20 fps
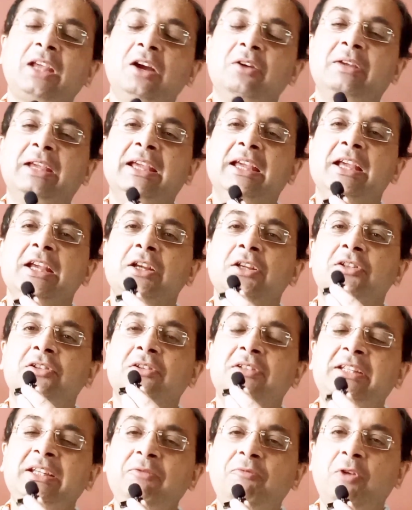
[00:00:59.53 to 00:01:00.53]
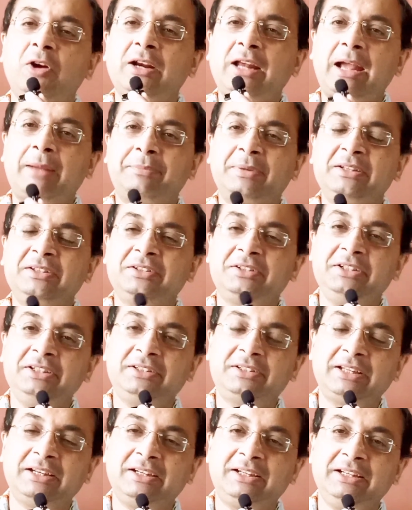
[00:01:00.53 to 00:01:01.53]
Okay, so see, what happens
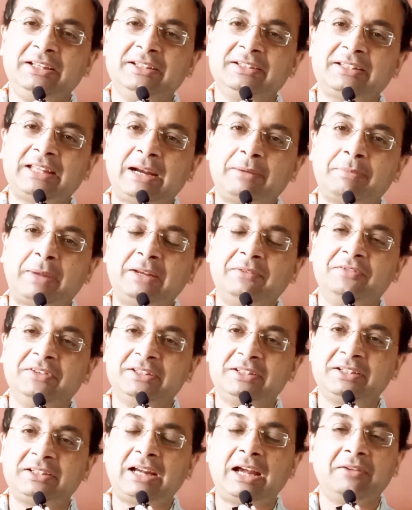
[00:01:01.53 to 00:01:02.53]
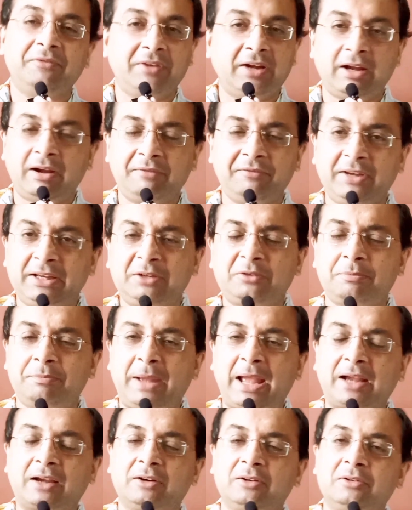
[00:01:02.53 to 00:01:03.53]
recently is that my visit, I went to
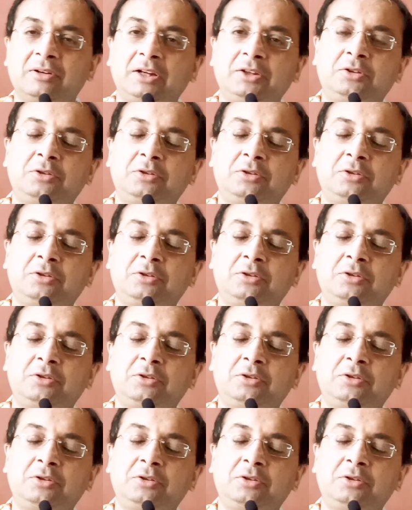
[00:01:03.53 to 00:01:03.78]
Bangalore.